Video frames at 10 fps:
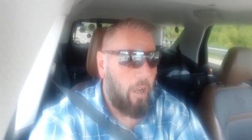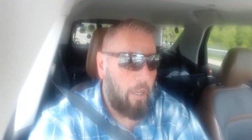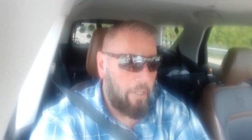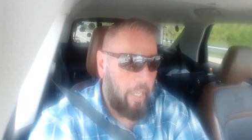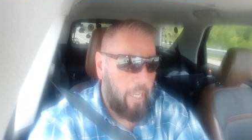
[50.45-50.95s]

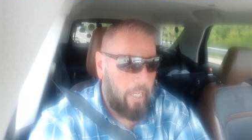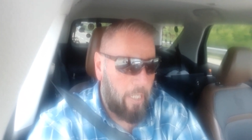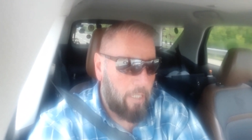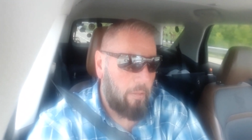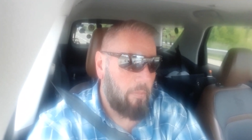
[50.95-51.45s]
on
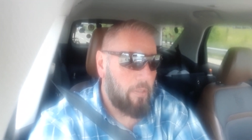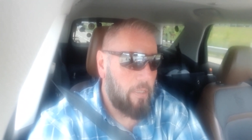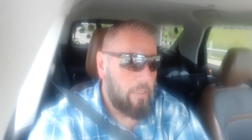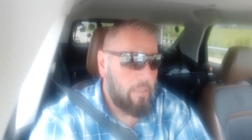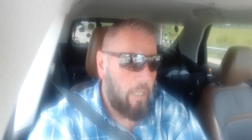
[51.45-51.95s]

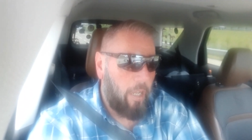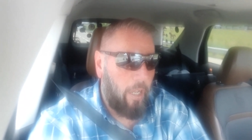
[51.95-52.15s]
a